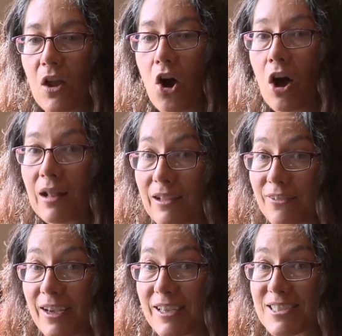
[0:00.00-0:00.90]
all of
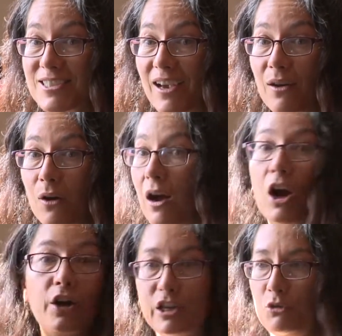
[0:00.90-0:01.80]
us
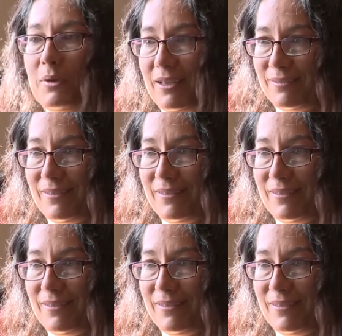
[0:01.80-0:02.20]
are human,